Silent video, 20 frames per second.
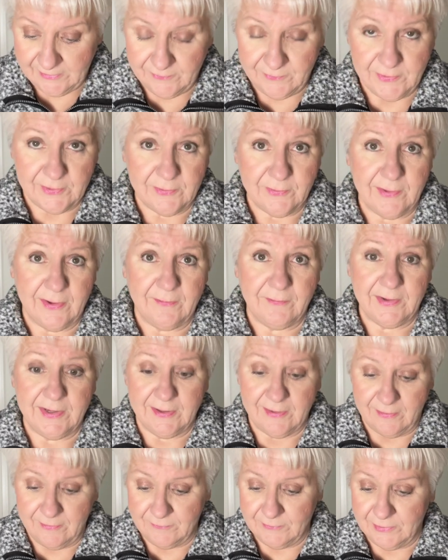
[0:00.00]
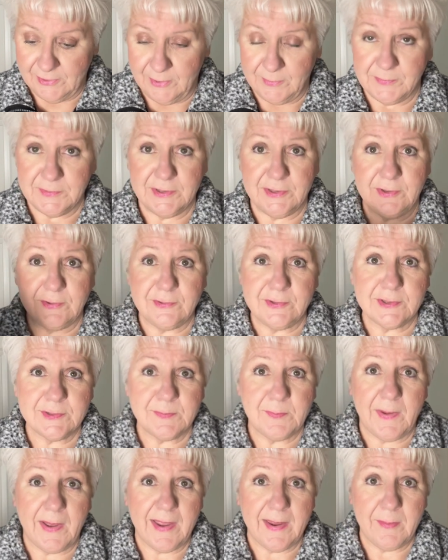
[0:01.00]
if you don't have any envelopes, you
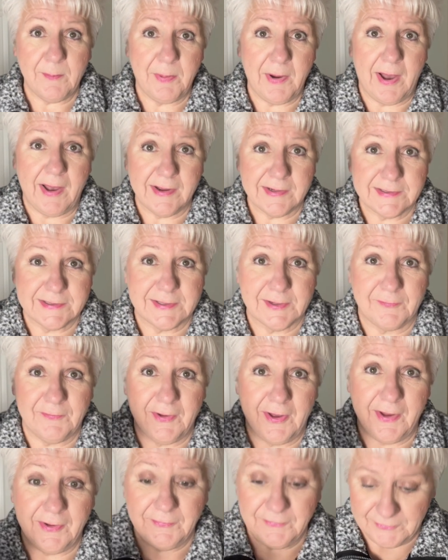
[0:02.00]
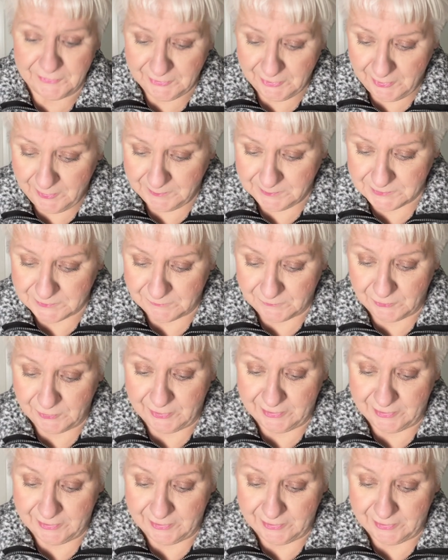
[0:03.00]
just buy a box of envelopes for